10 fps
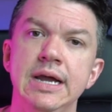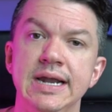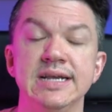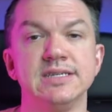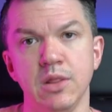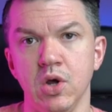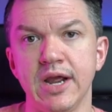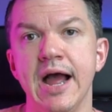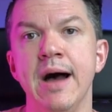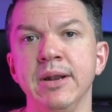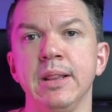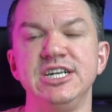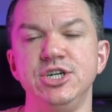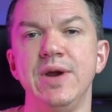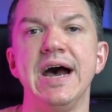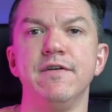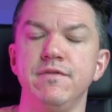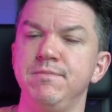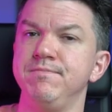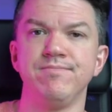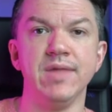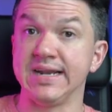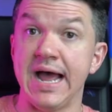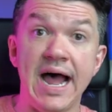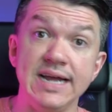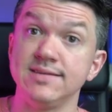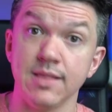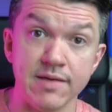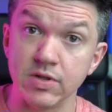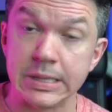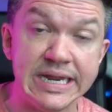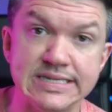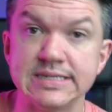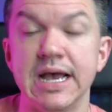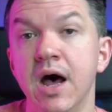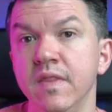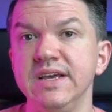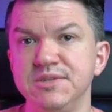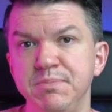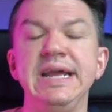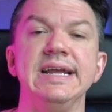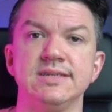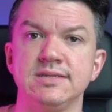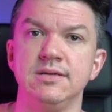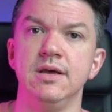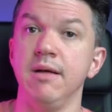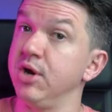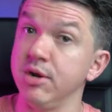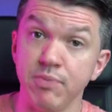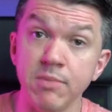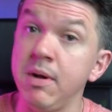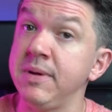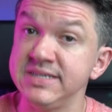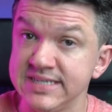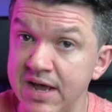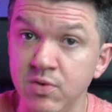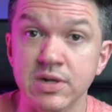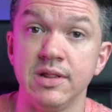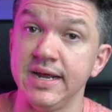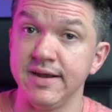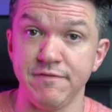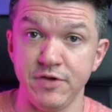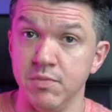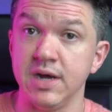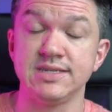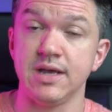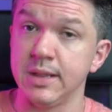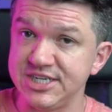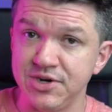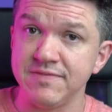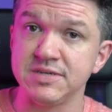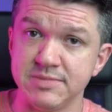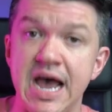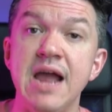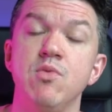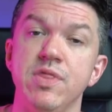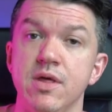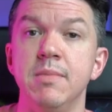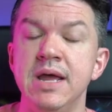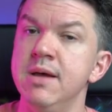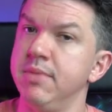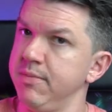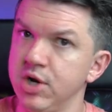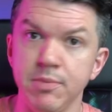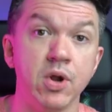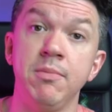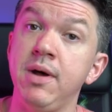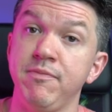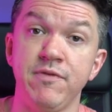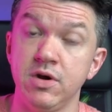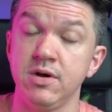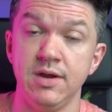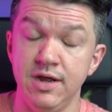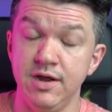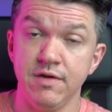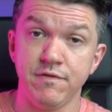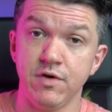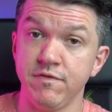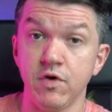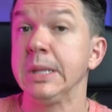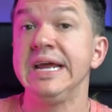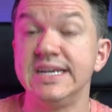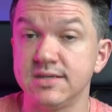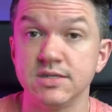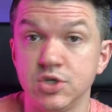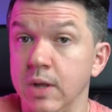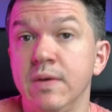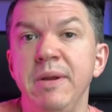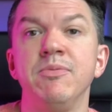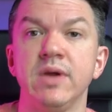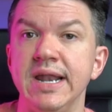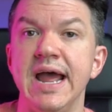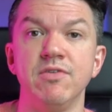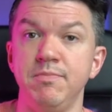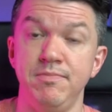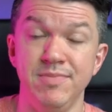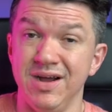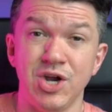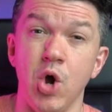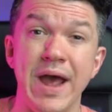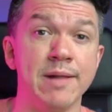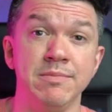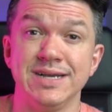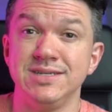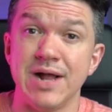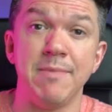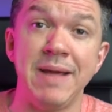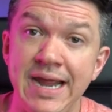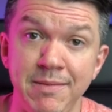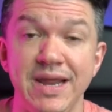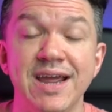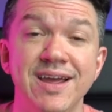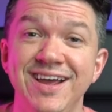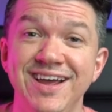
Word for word: And I said, look, I'm going to let you have like the highest level lease on these beats. I'm going to put them up on SoundClick in a few months. I'll let you have some time with them, but I'm going to put them up for, for, for lease so other people can have a, a go at them because you're not paying me.